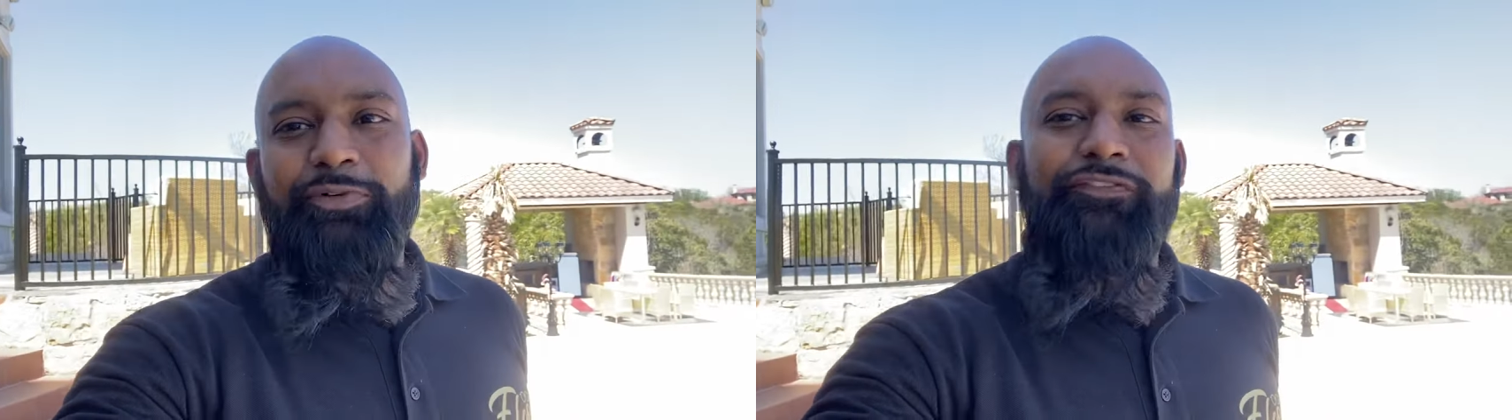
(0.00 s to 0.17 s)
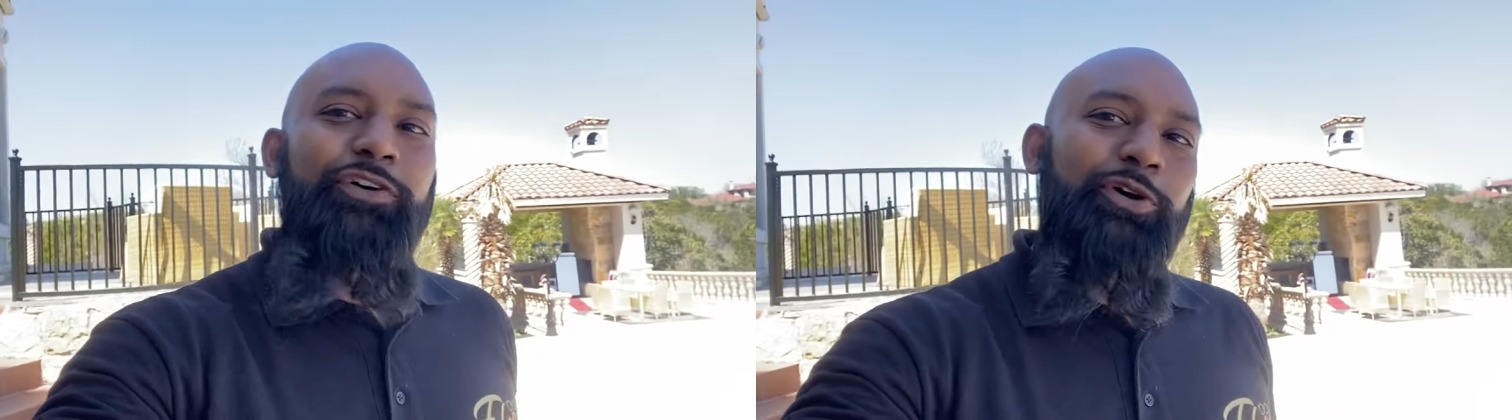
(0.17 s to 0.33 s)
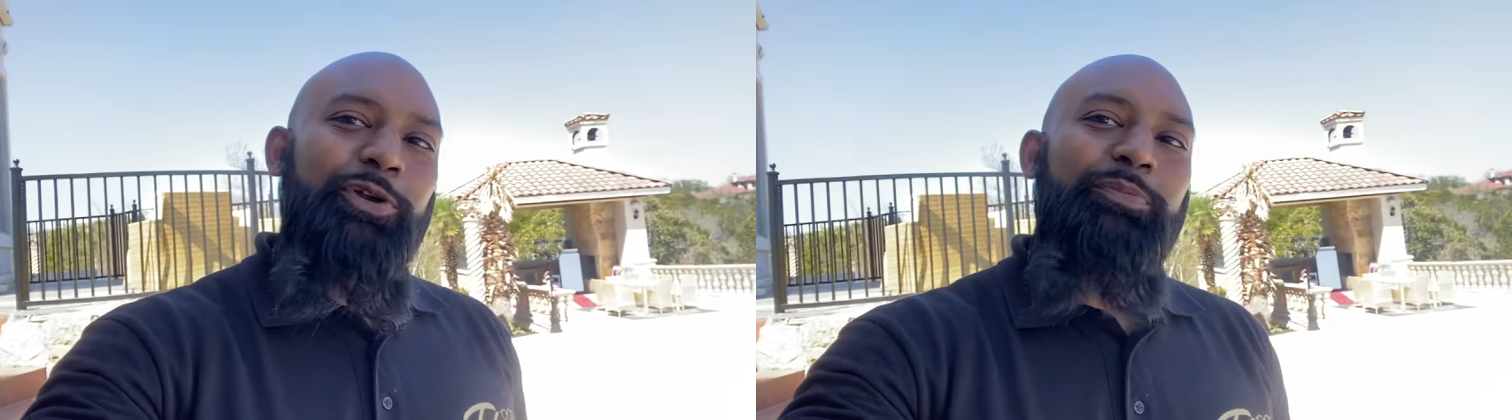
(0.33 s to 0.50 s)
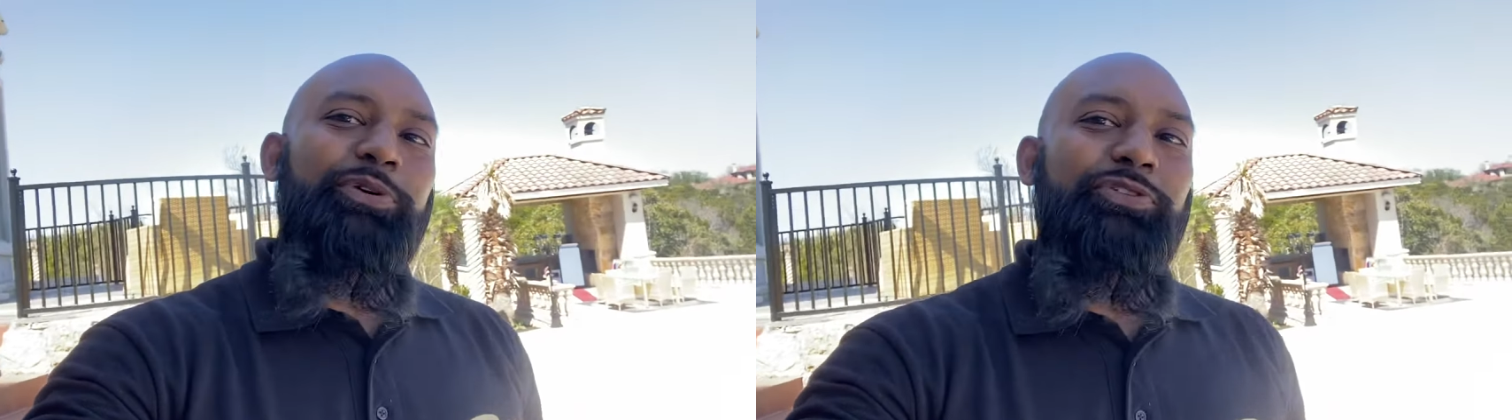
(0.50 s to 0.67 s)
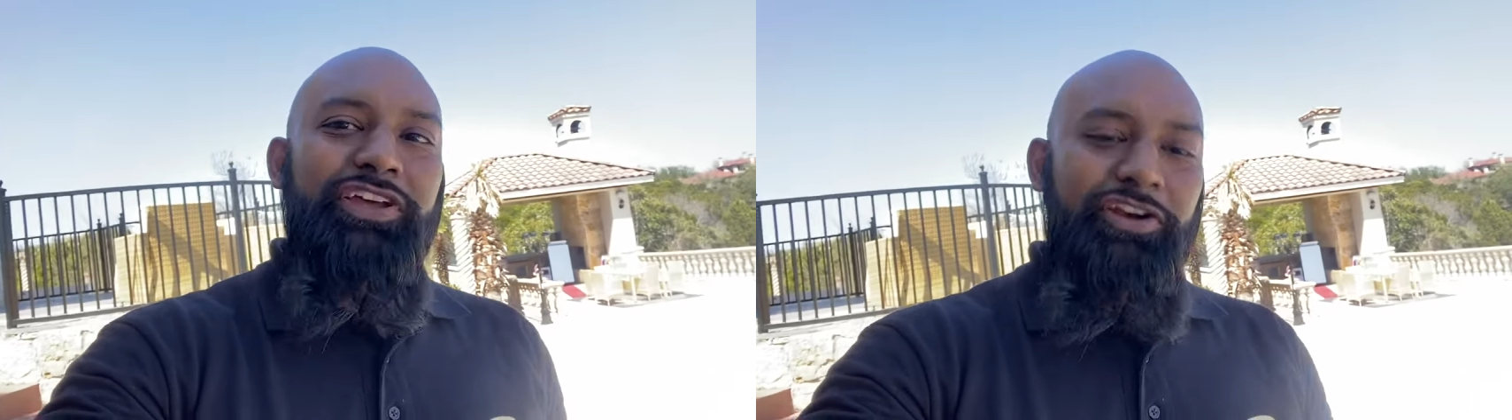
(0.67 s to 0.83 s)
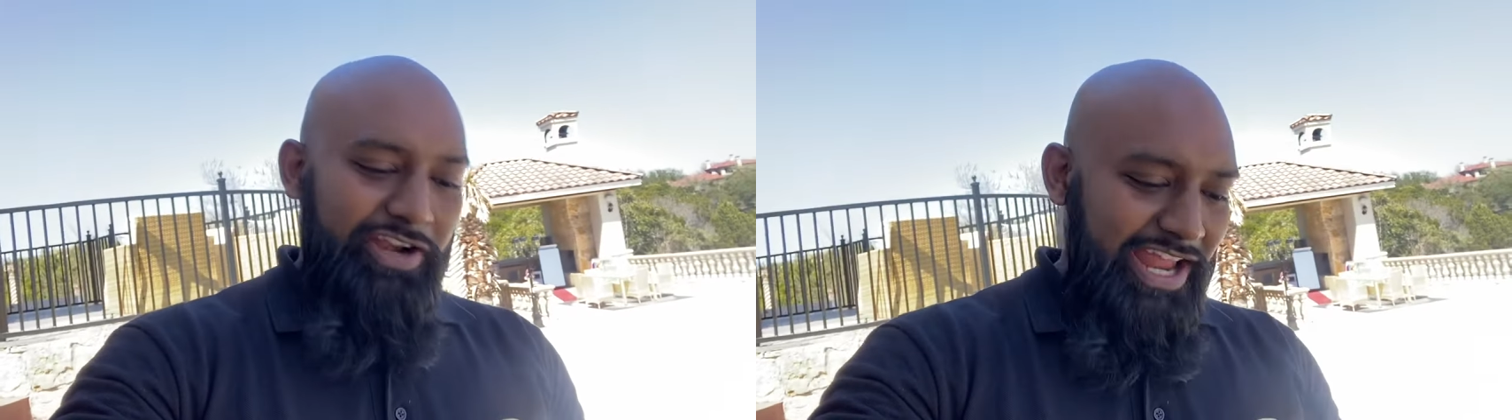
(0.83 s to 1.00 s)
with Photo Booth
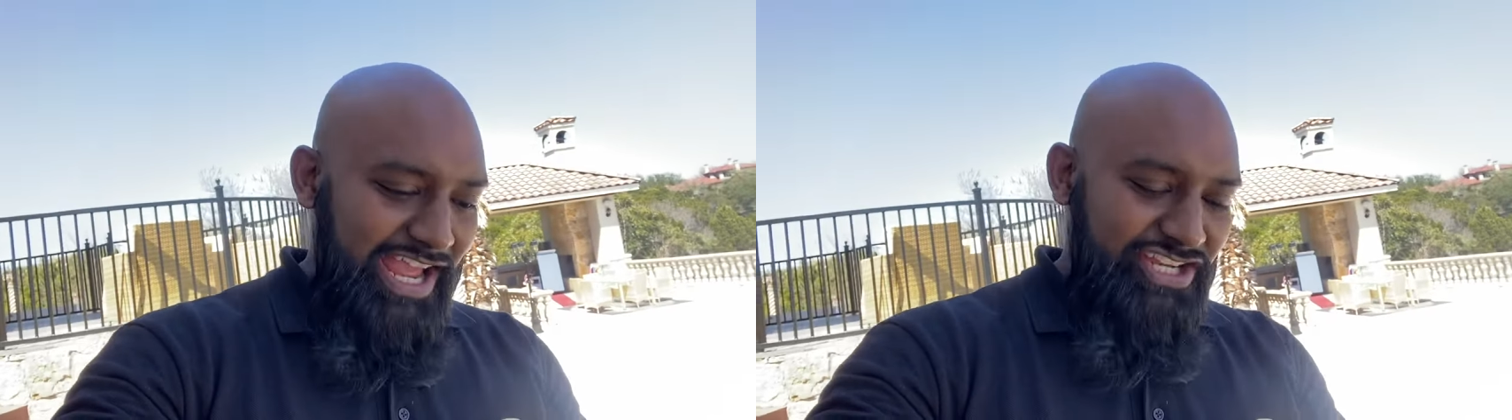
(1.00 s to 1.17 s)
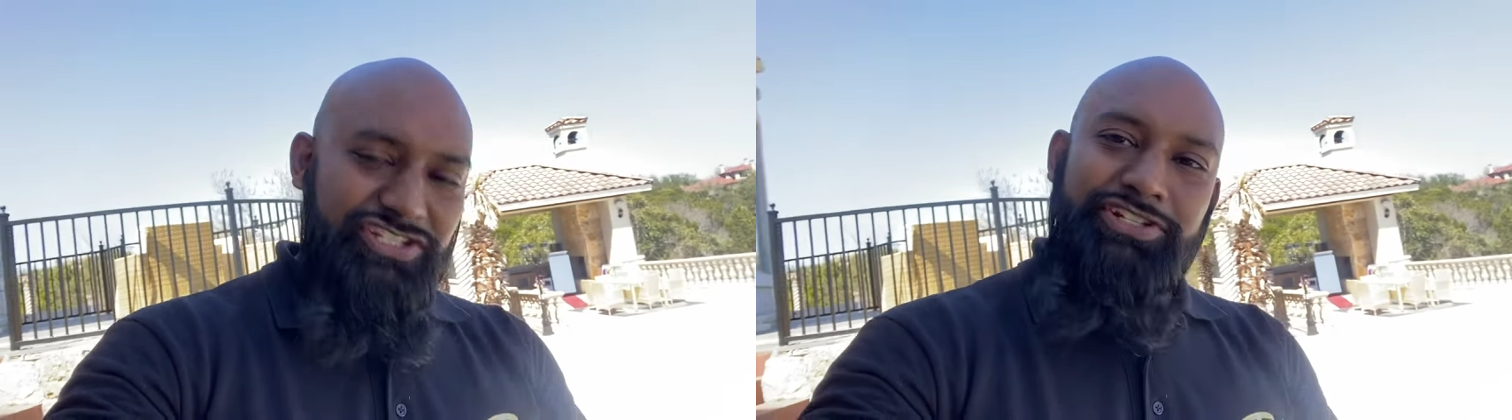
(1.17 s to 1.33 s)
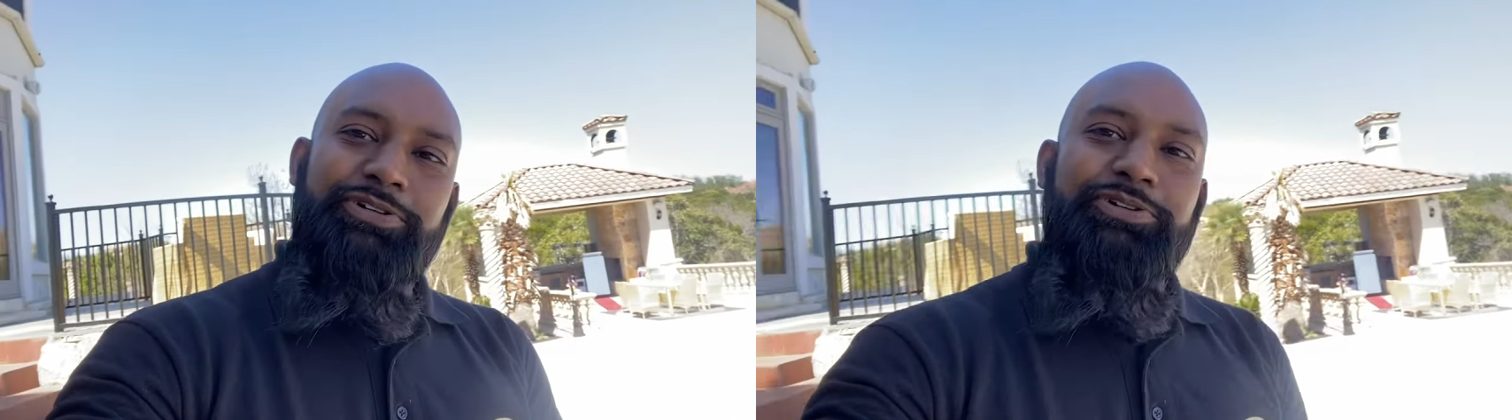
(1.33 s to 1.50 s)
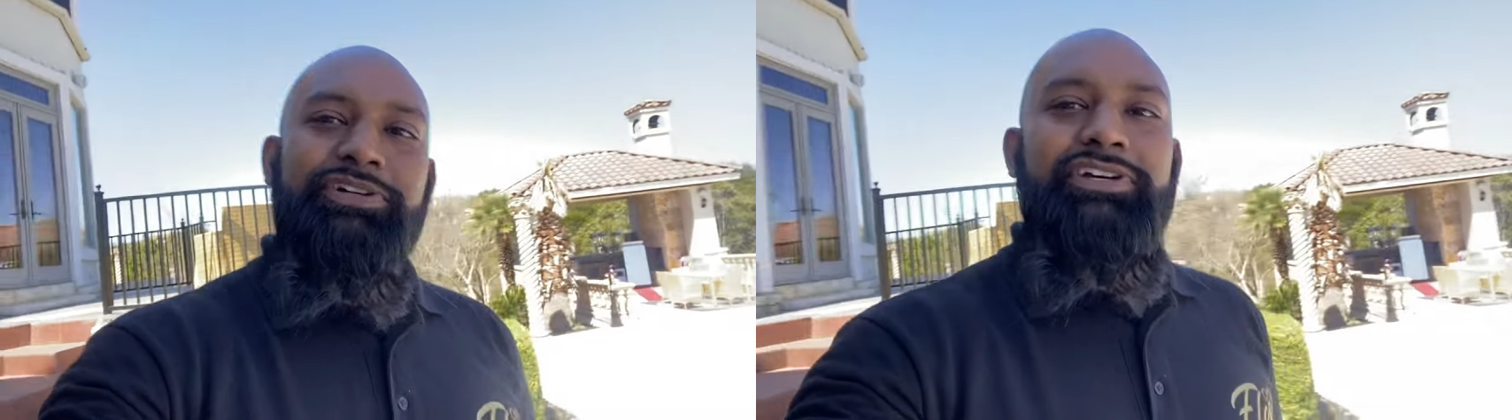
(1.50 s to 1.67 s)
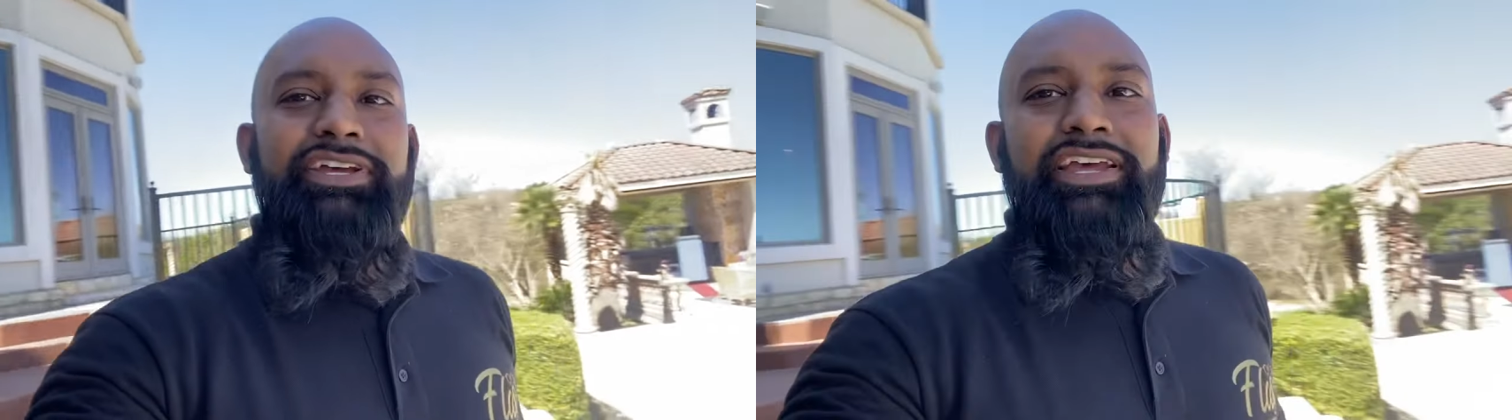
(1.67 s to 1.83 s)
International